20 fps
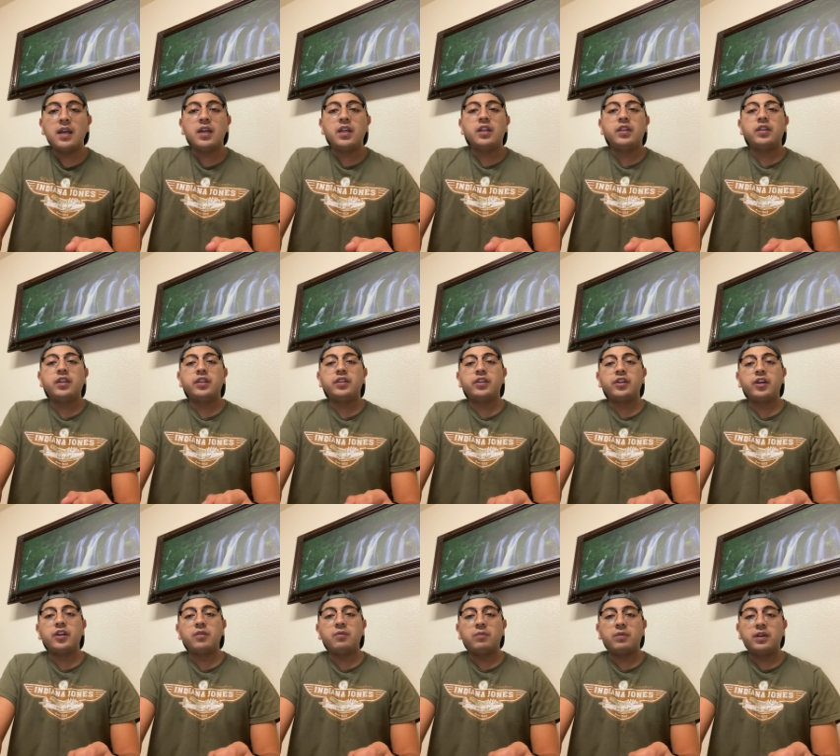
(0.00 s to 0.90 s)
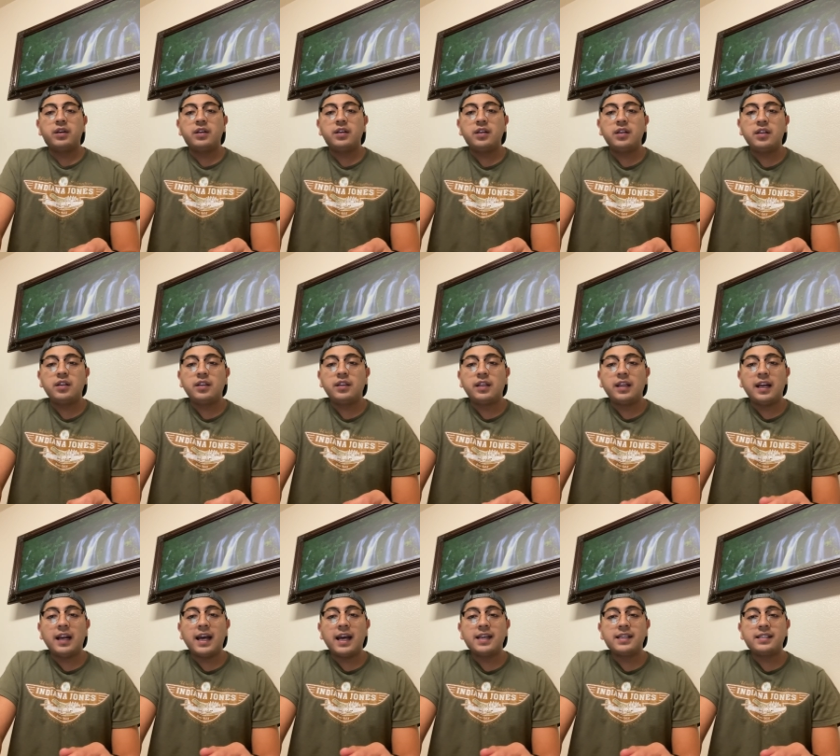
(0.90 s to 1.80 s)
The third one, the
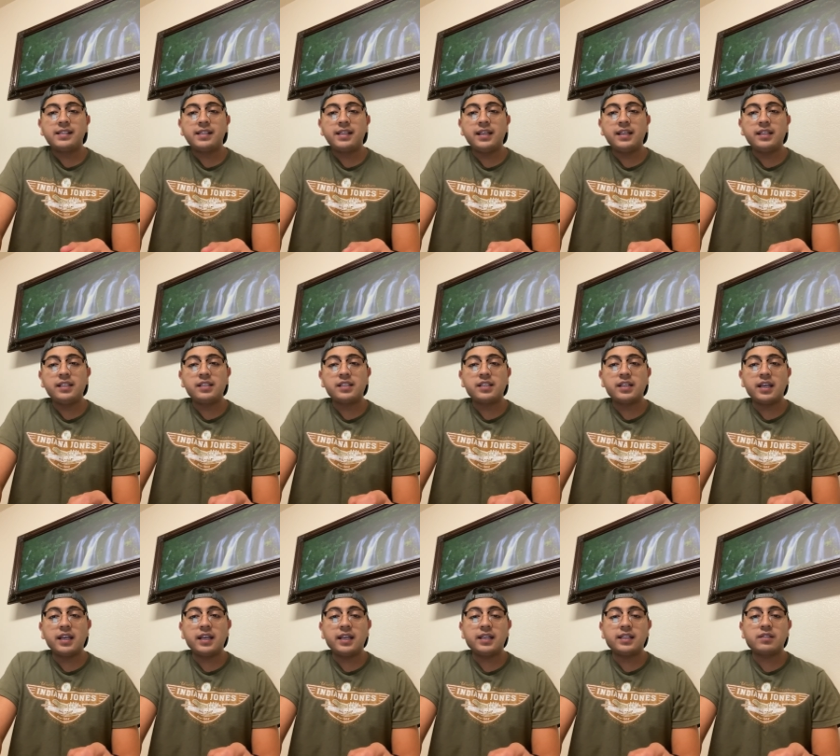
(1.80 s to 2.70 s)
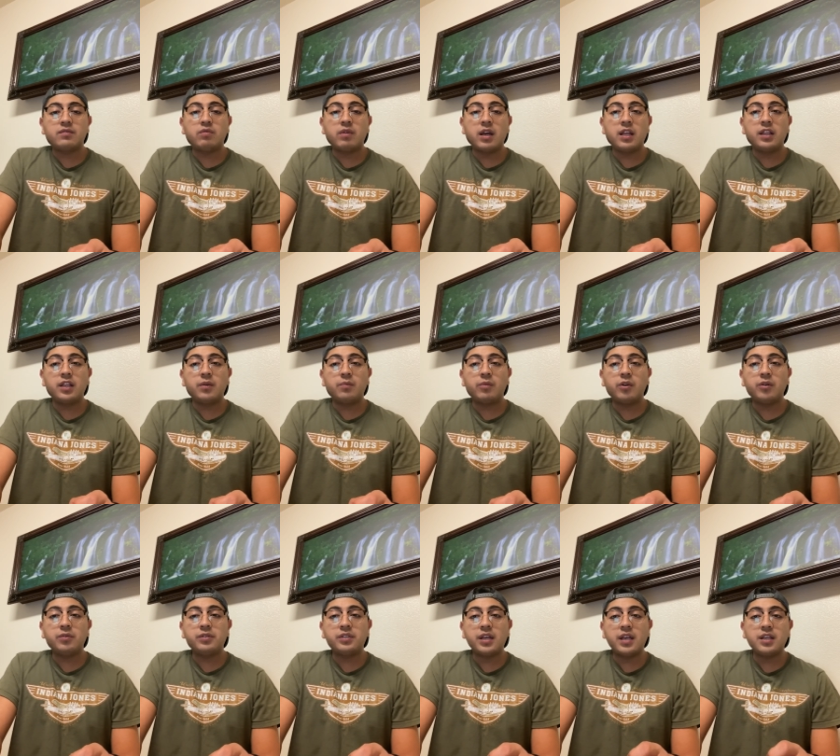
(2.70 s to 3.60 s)
last stage, is random
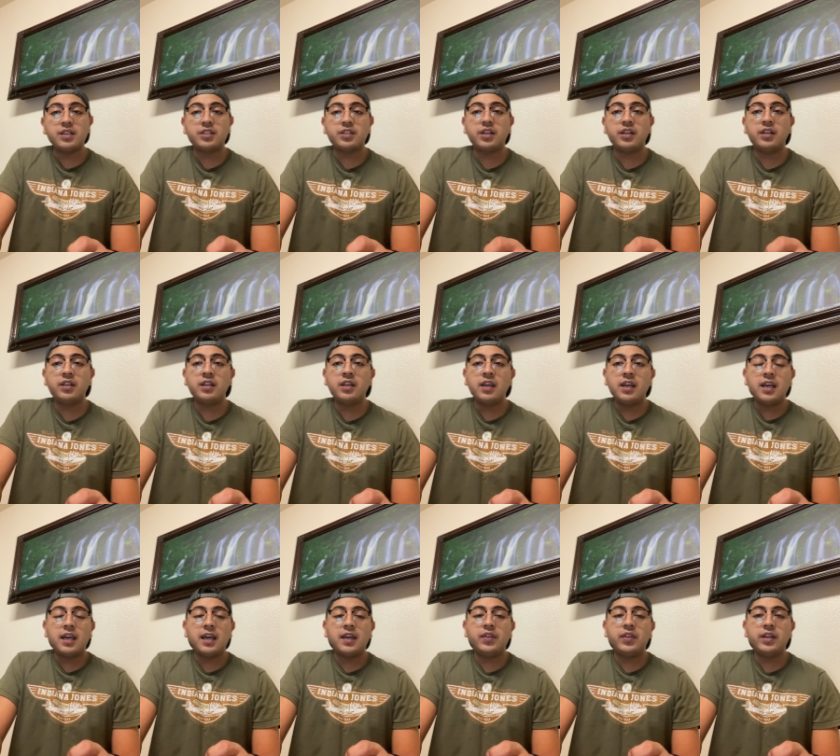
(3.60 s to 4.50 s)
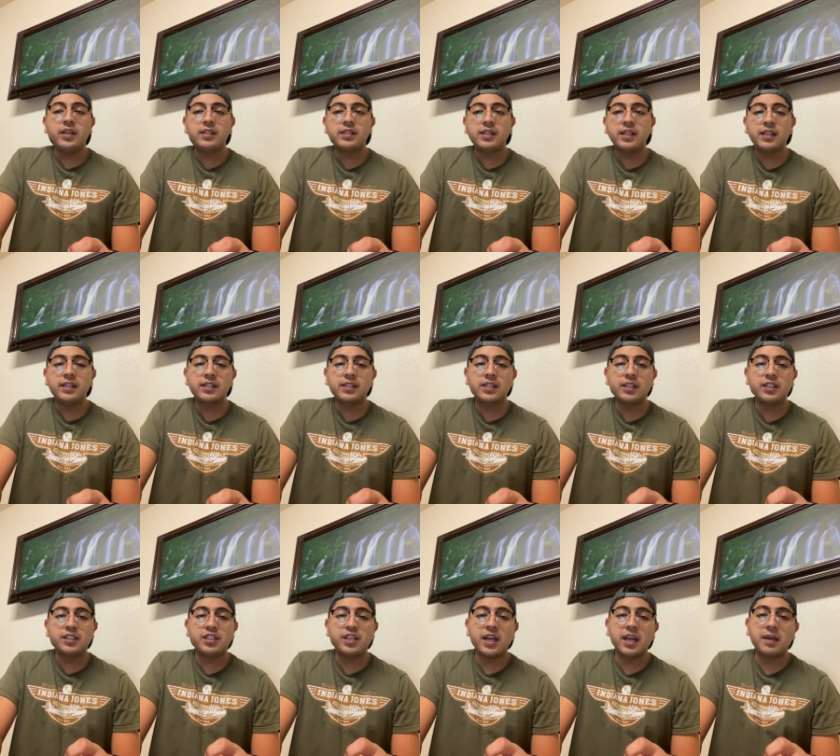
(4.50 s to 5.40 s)
rotation, and this is the
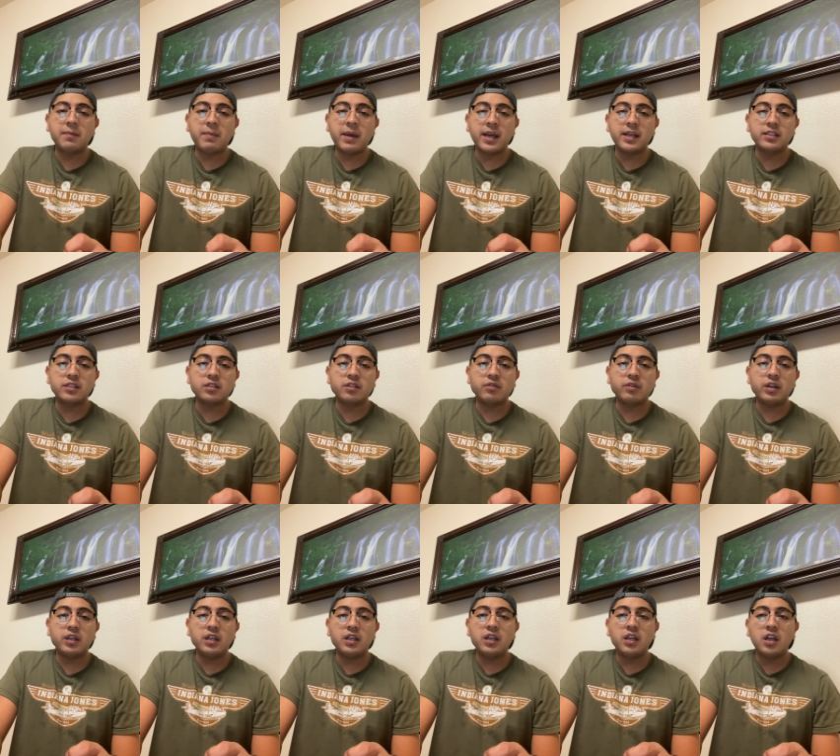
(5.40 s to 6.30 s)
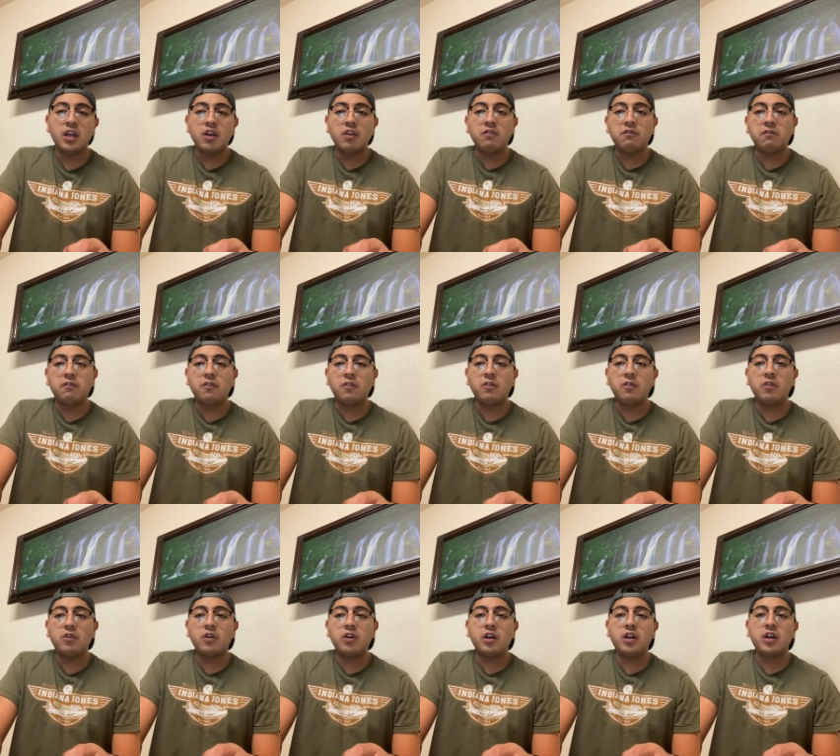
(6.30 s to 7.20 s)
check mastery
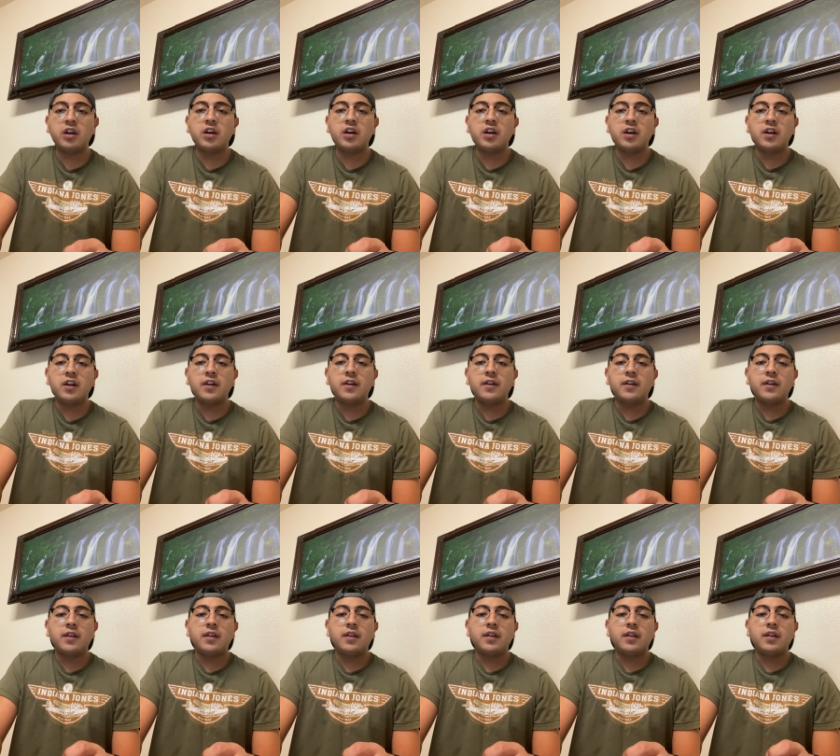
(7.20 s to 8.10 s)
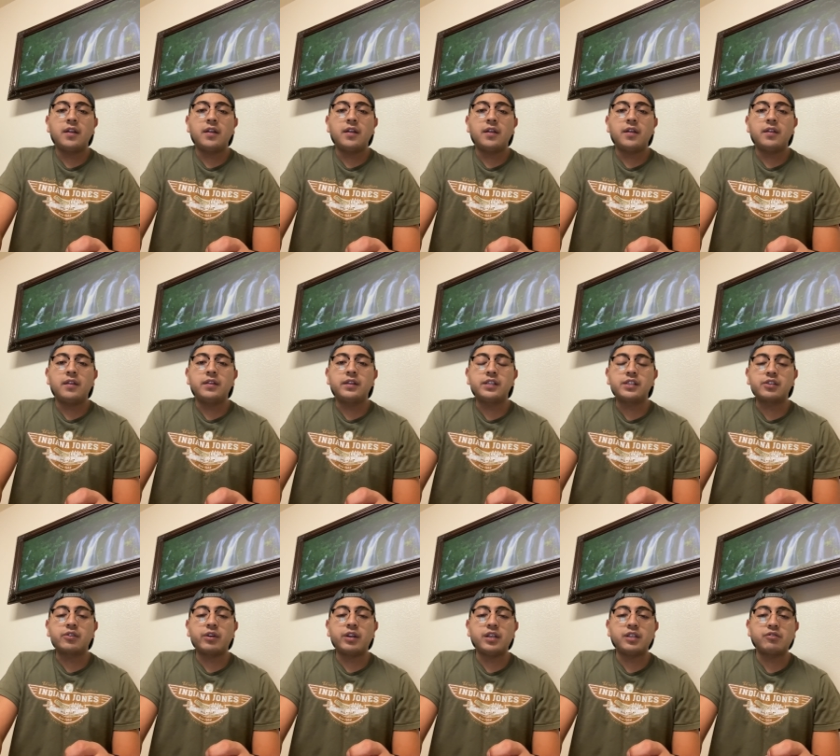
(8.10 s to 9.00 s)
for
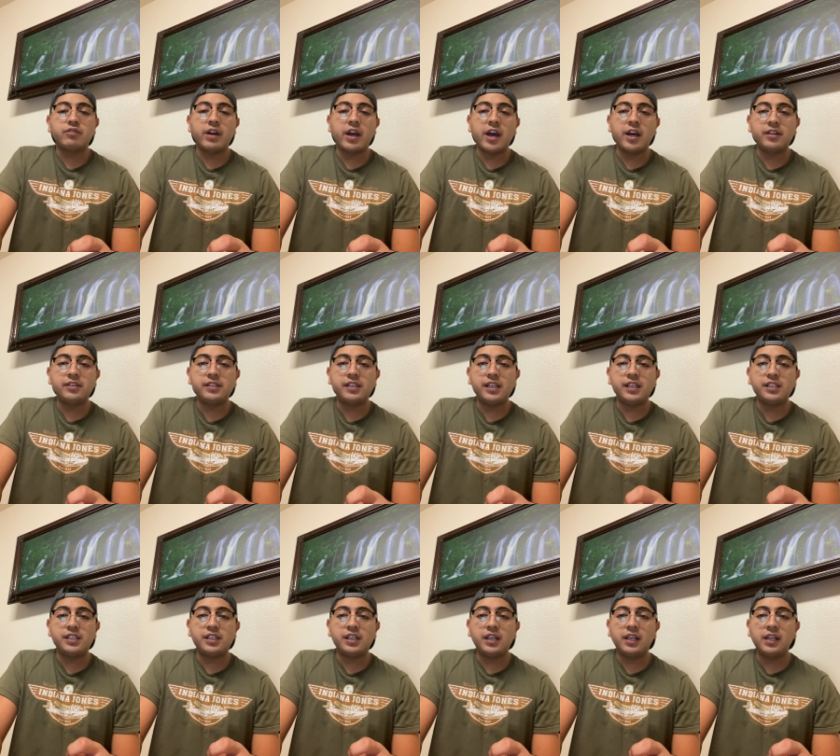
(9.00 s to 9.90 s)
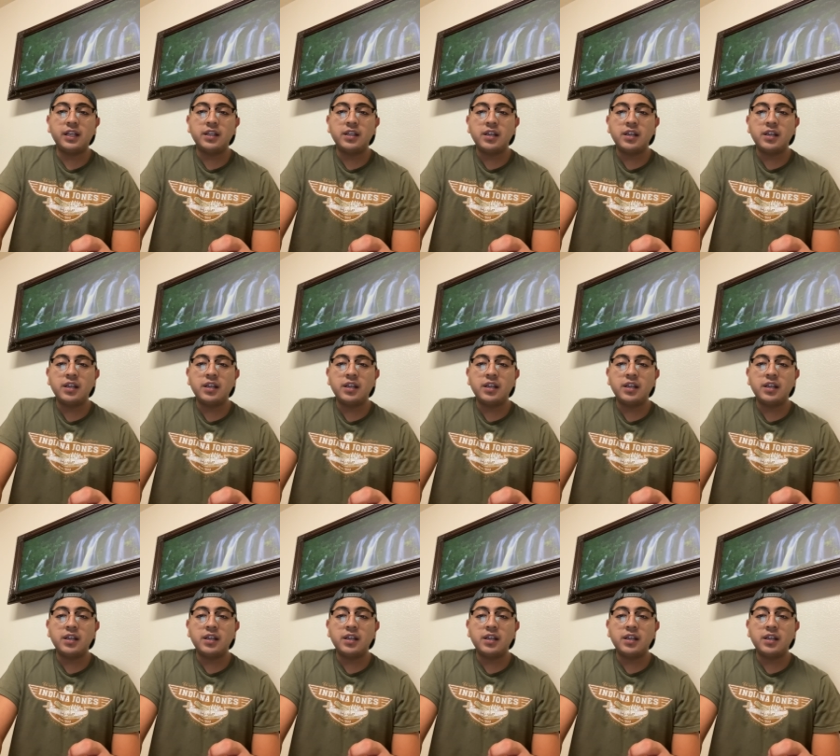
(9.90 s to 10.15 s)
discrete trial teaching.